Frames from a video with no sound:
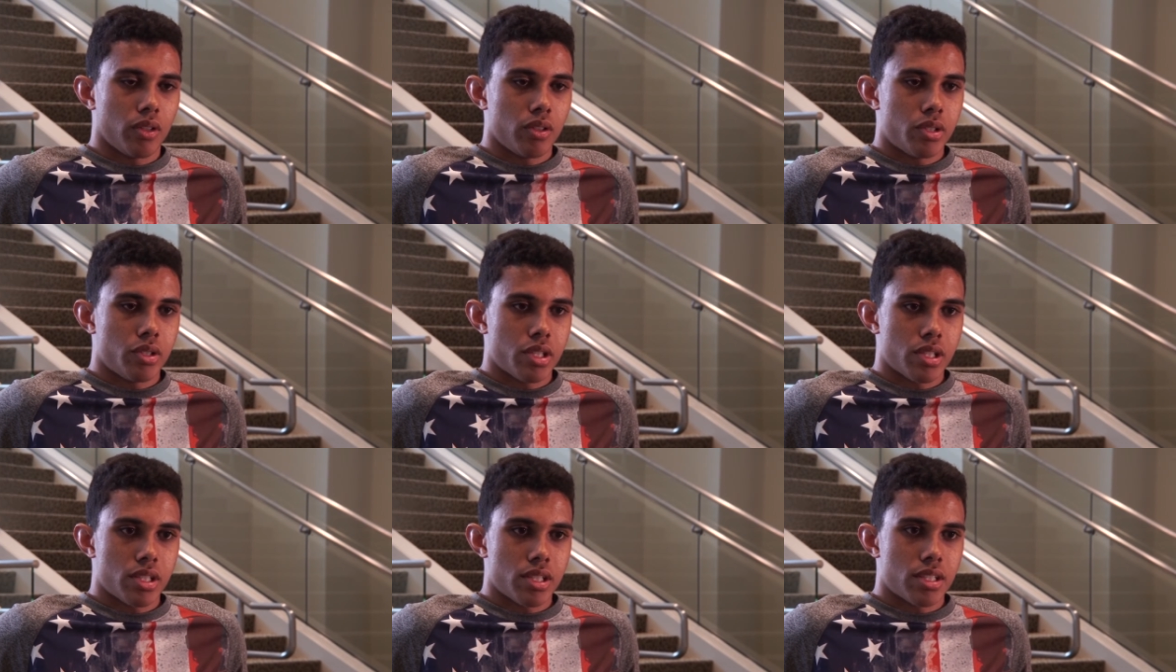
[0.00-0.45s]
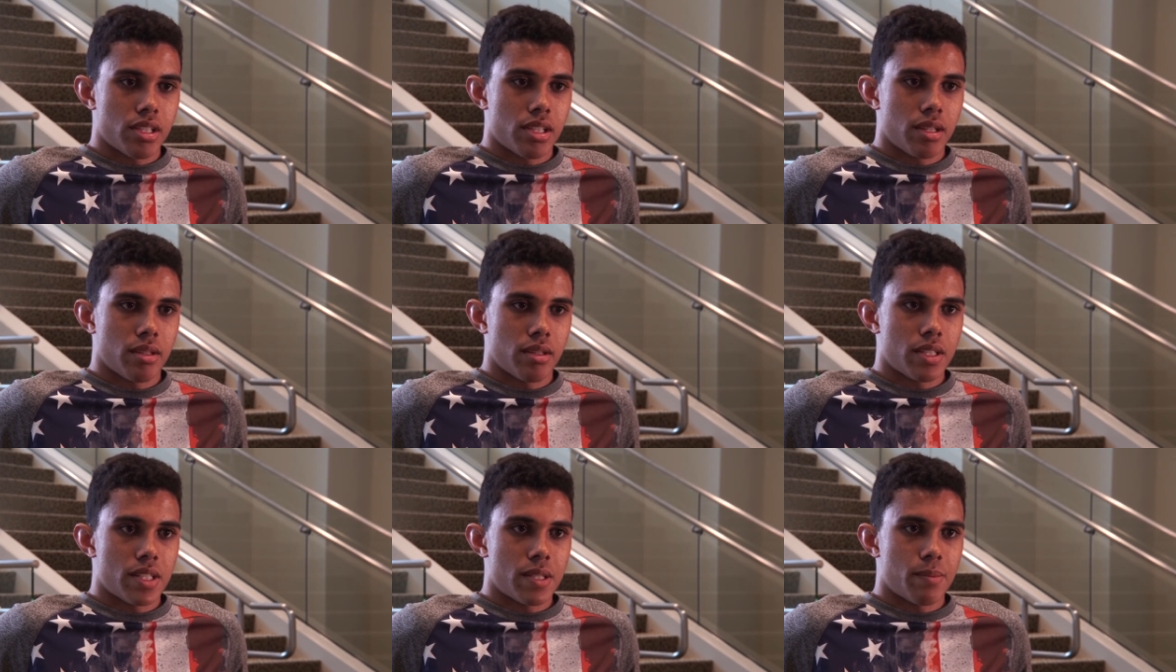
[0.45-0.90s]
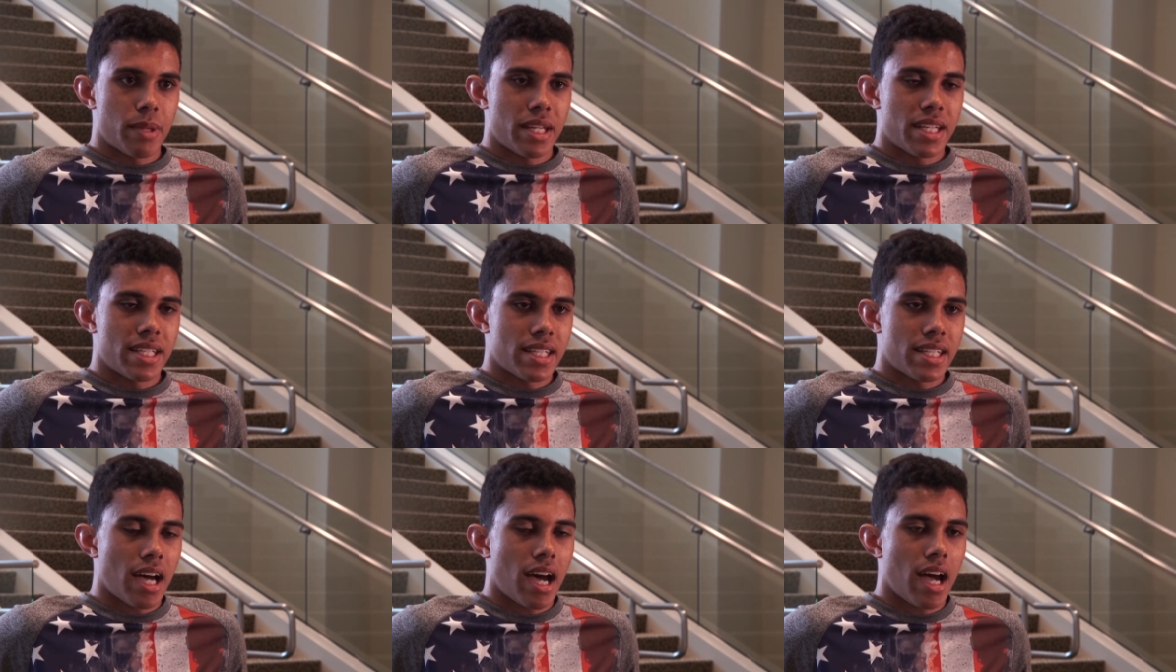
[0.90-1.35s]
just
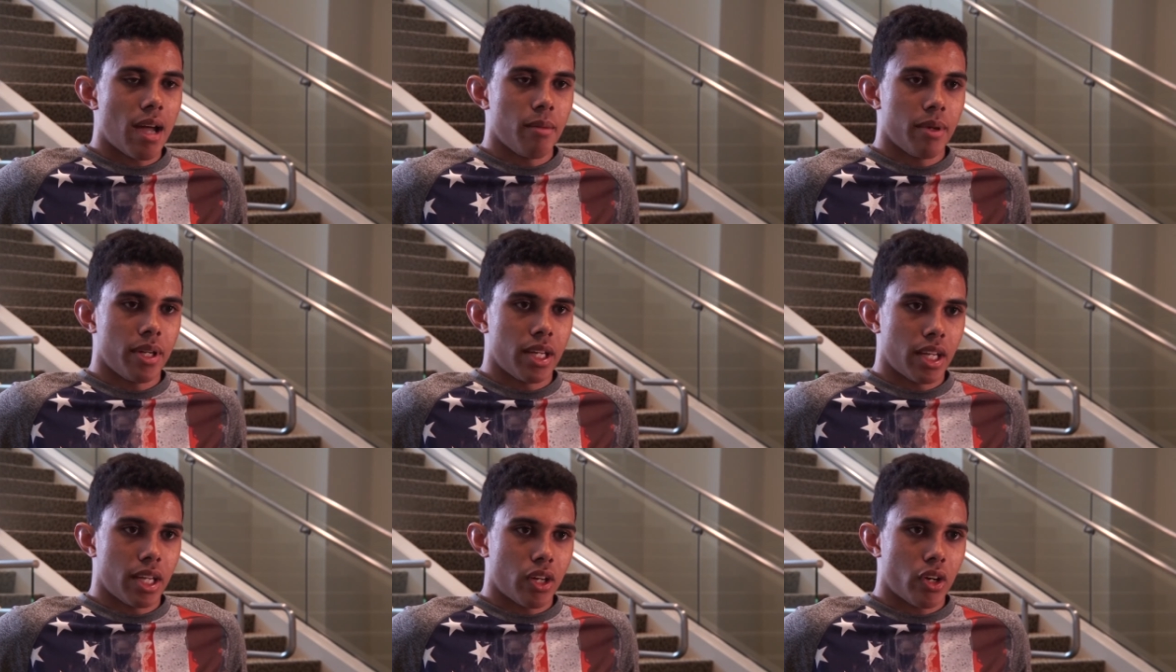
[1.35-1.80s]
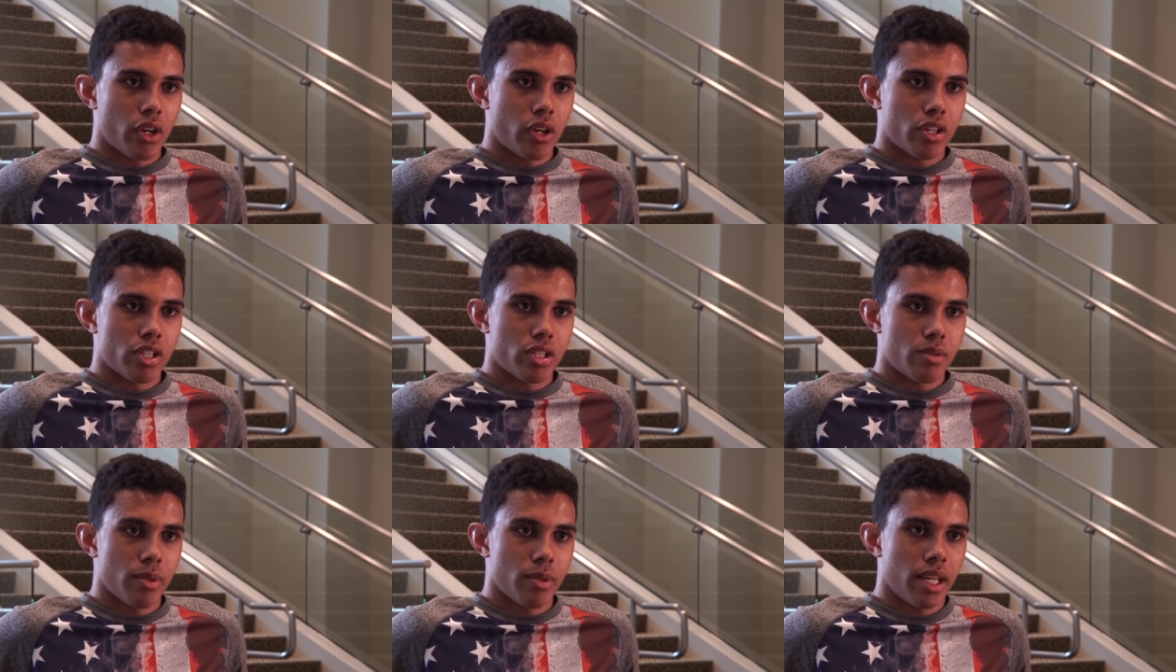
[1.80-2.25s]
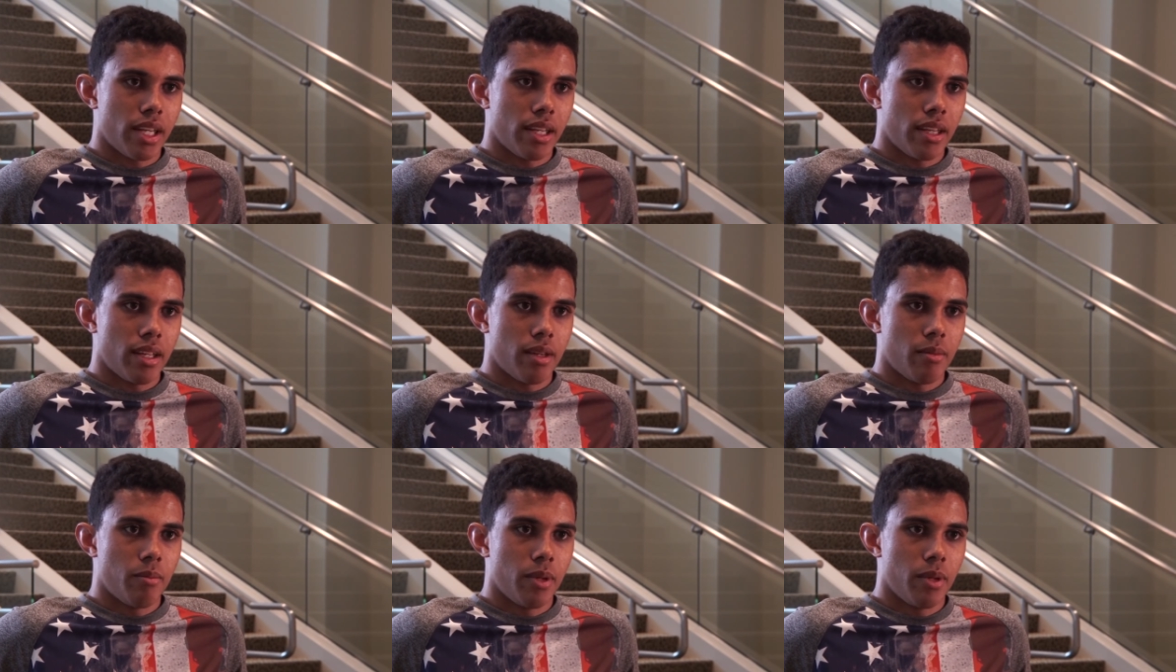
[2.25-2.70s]
spend time and encouragement in
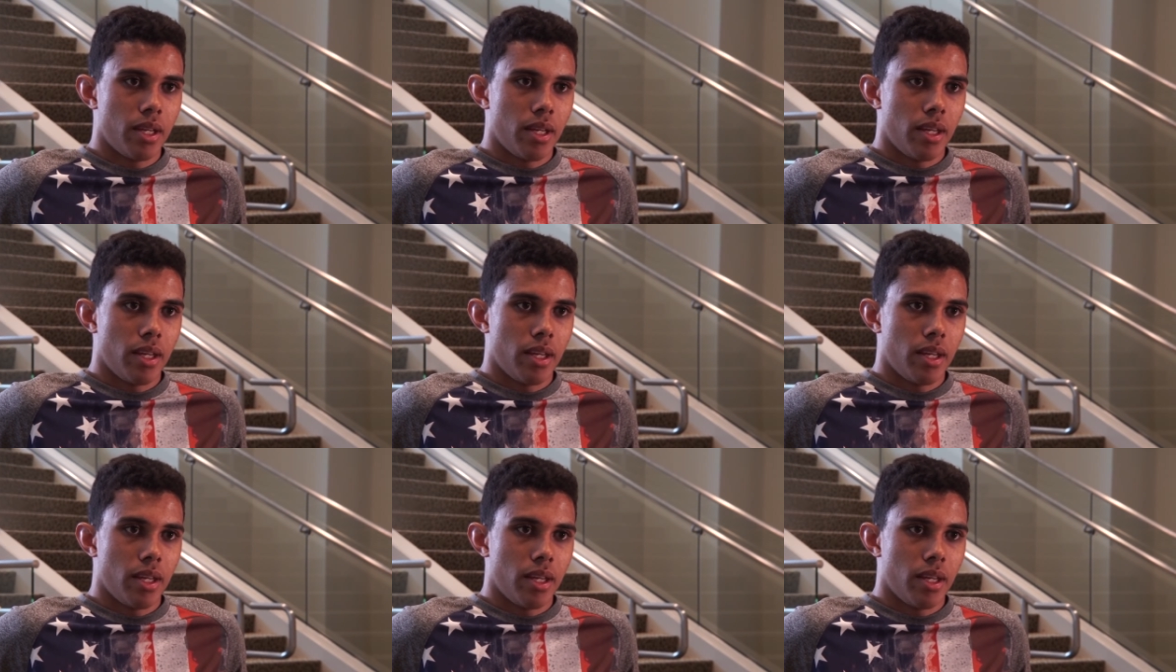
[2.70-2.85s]
them,